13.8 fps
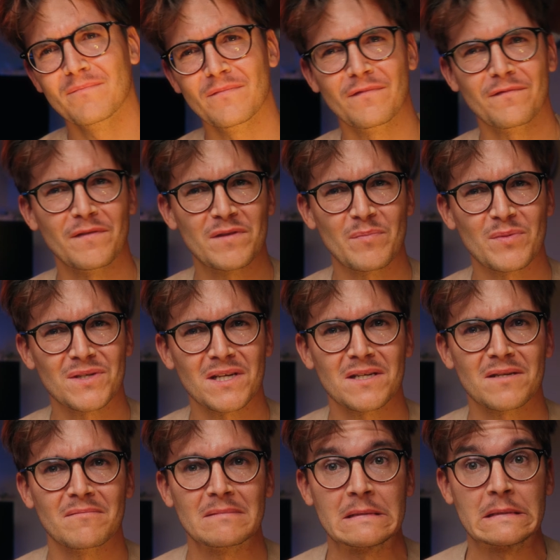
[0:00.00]

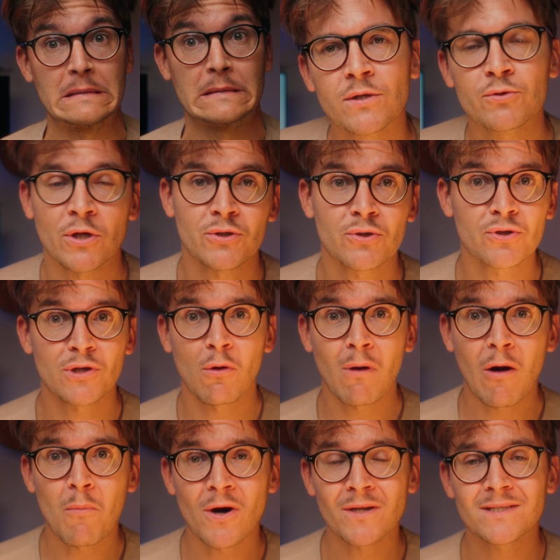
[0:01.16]
50%. So just to show
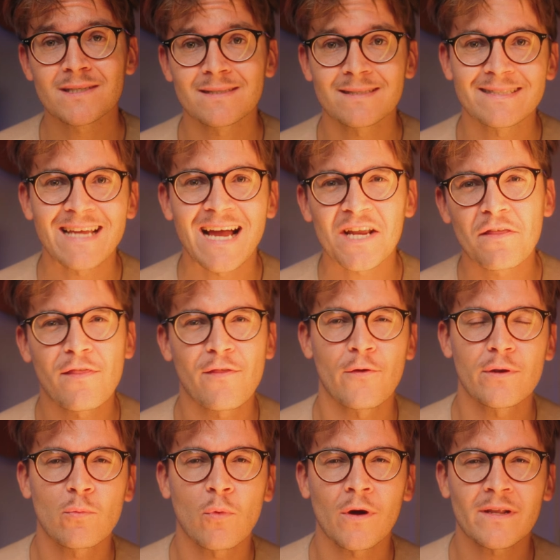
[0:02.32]
how much light
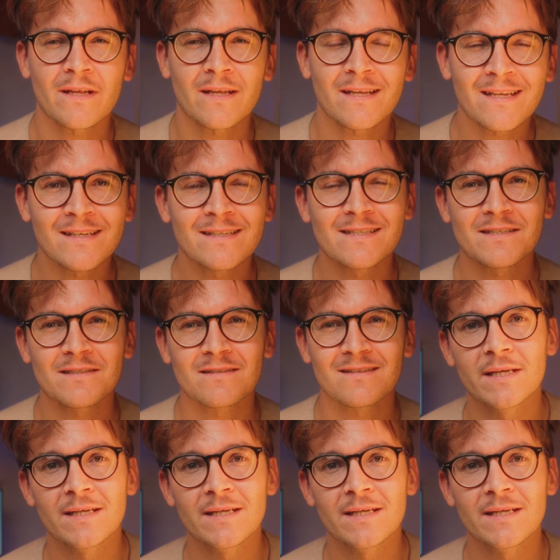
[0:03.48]
30 watt is,